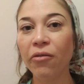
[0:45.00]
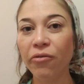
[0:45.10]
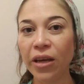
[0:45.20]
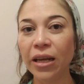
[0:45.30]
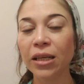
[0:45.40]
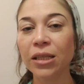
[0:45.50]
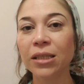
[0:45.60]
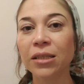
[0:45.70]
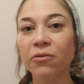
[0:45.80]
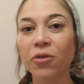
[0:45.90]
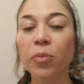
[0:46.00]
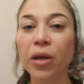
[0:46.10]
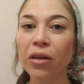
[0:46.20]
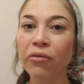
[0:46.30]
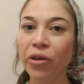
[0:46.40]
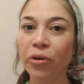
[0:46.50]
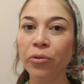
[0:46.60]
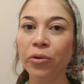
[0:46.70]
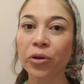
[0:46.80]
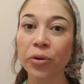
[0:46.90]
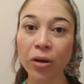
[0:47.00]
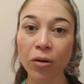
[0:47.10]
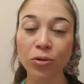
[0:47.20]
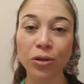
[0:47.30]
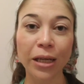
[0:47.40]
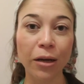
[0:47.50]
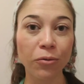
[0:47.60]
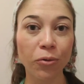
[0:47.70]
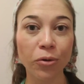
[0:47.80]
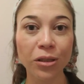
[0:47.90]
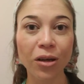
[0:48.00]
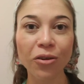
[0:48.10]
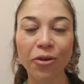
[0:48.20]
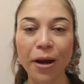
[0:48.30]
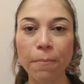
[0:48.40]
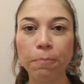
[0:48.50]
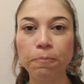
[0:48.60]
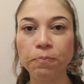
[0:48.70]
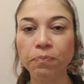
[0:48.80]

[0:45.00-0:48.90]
a fetus from being viewed during ultrasound or sonogram.